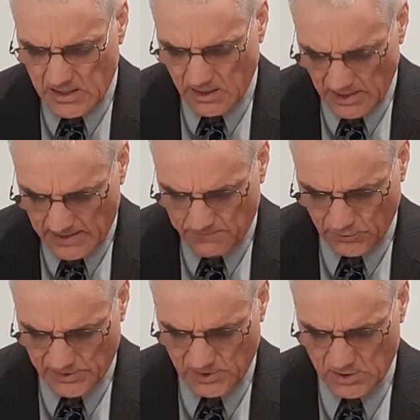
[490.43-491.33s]
life
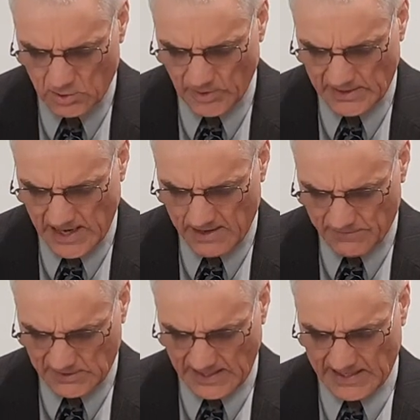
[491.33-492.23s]
with you and
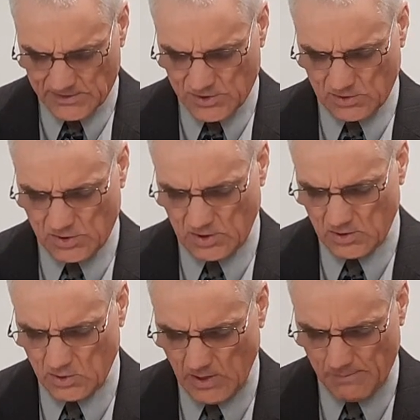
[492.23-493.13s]
having to answer to
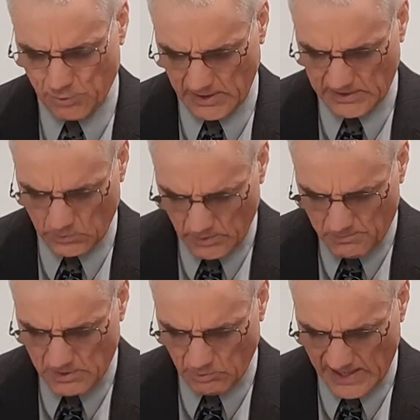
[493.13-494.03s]
you, I pray that we'd
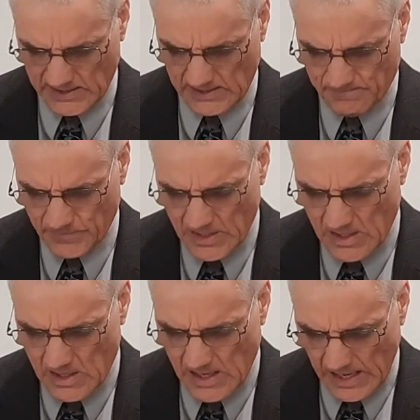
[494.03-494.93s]
be ready.
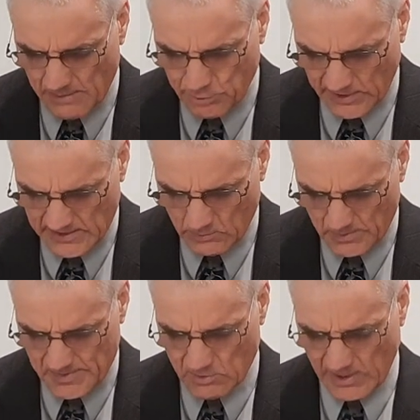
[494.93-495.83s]
I pray that
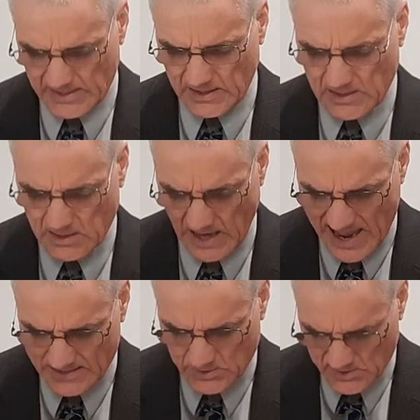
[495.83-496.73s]
we'd be ready
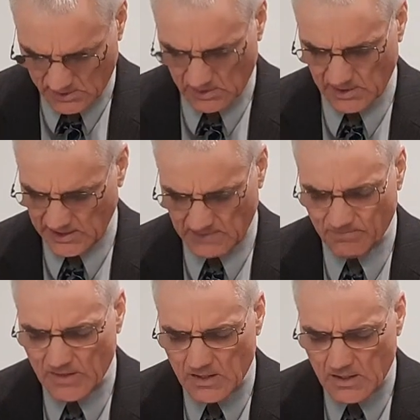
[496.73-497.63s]
constantly
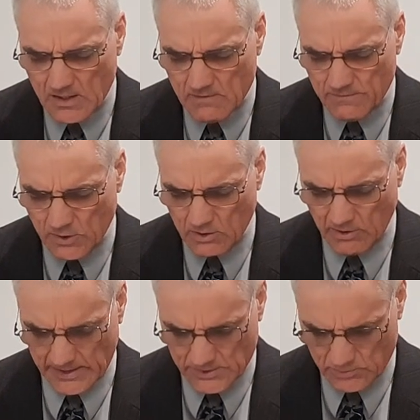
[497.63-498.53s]
for
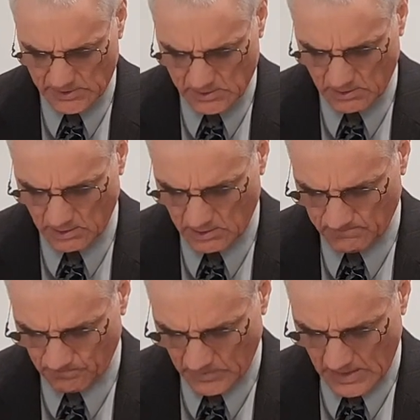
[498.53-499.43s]
Christ's
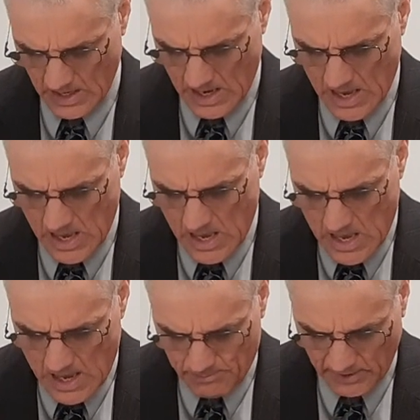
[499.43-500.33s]
return.
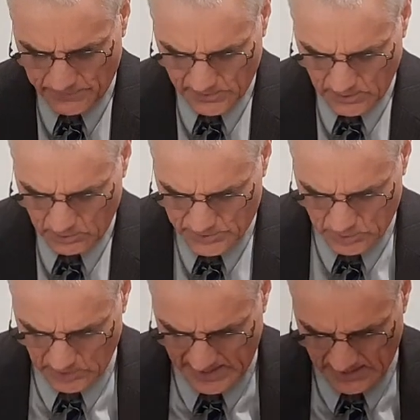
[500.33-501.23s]
Pray for those
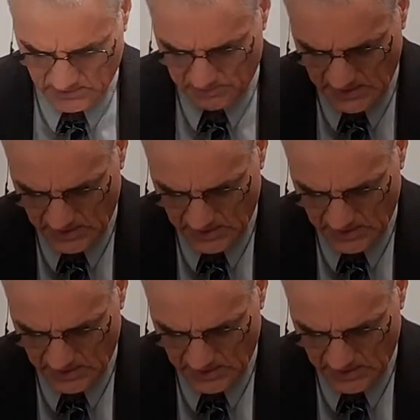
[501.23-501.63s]
who can't be